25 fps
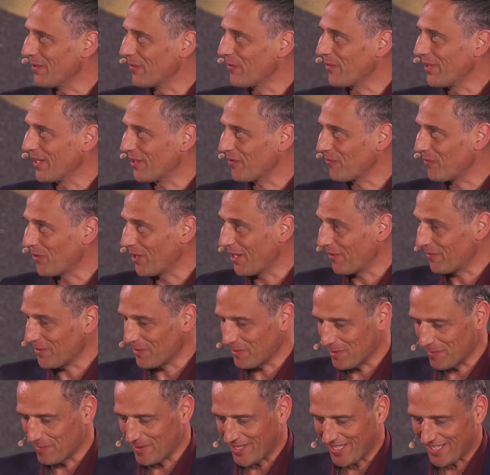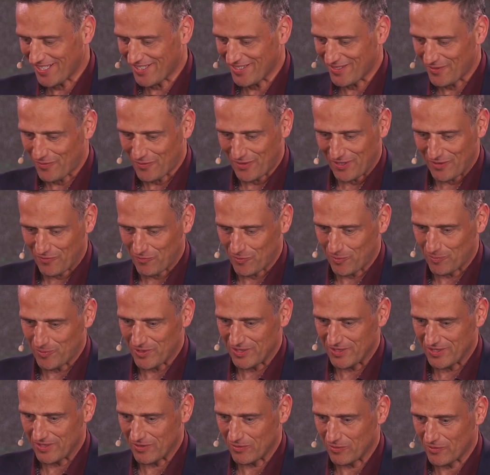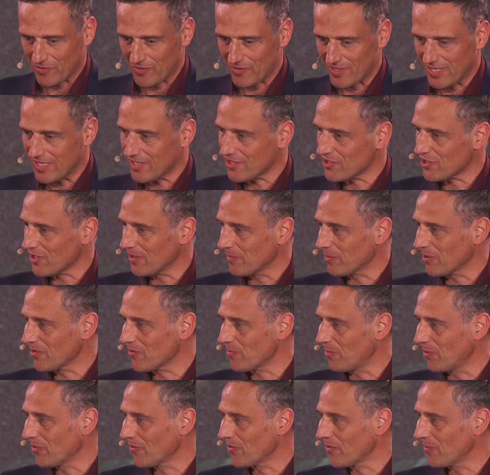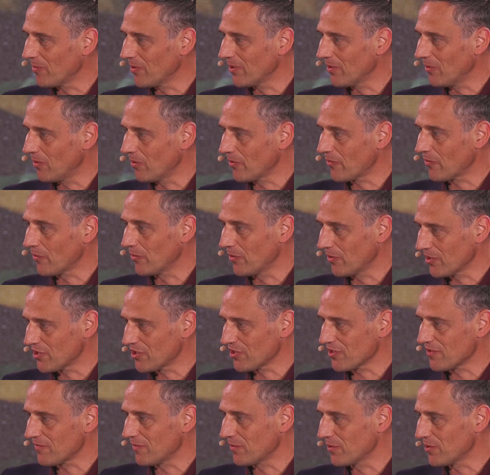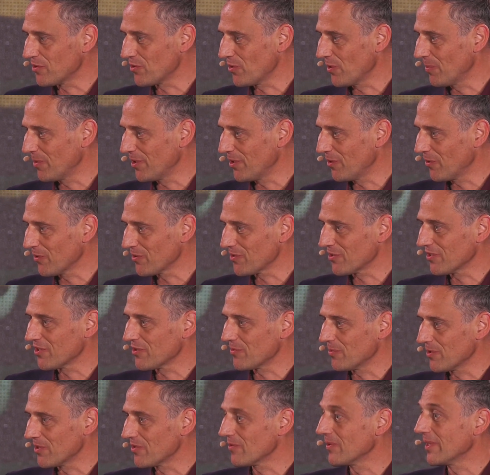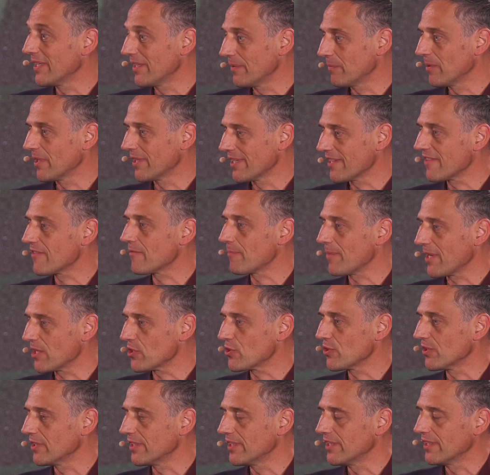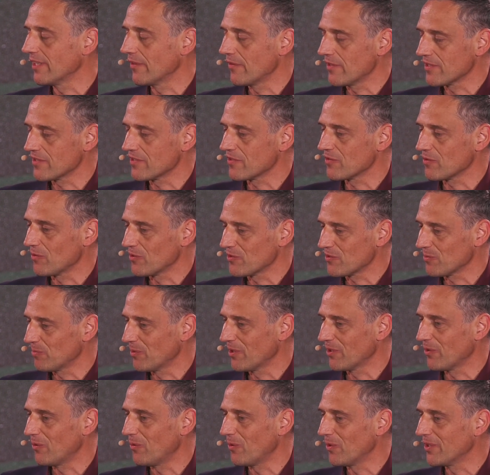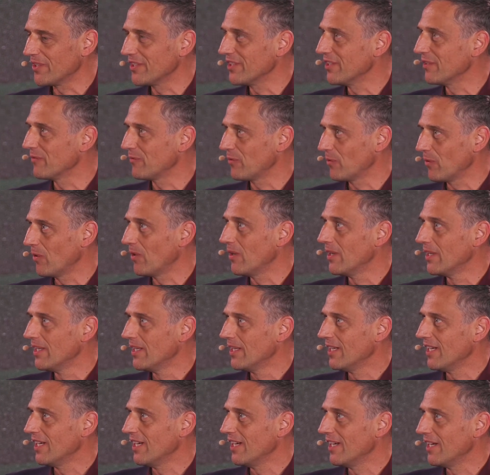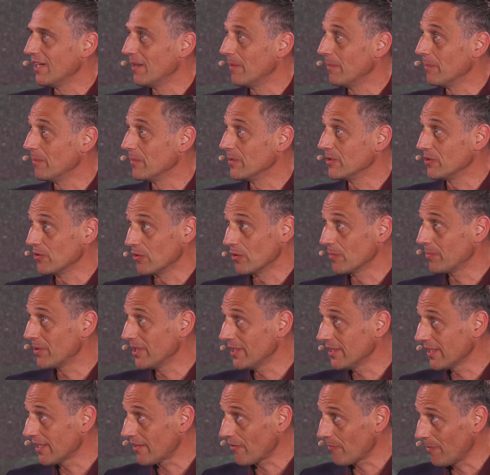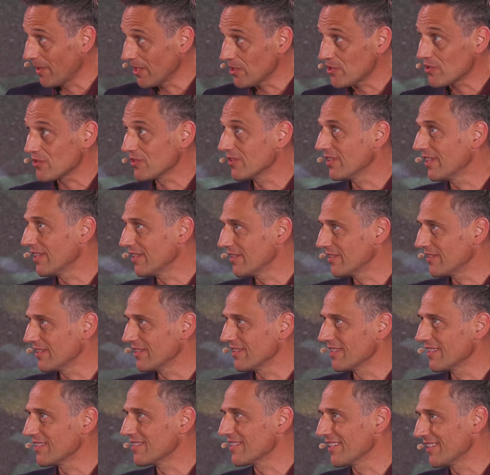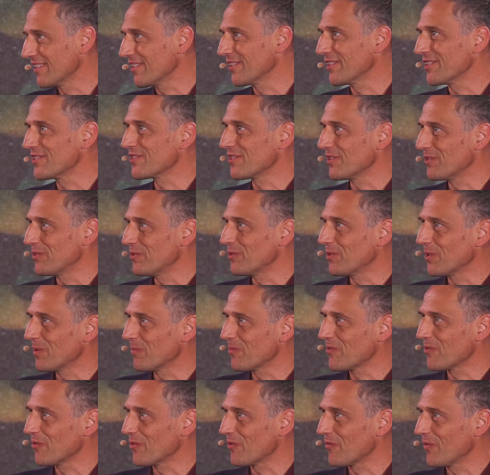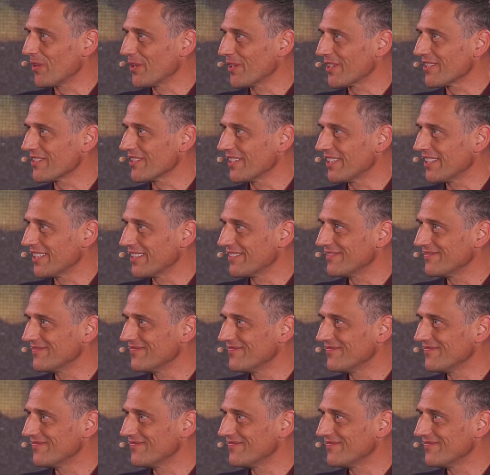thanks for having me back, and thanks for being on stage. I'm responsible also not just for Germany, Austria, Switzerland, but especially, and this is also my role here, for European expansion and Central Eastern Europe. So it's very exciting.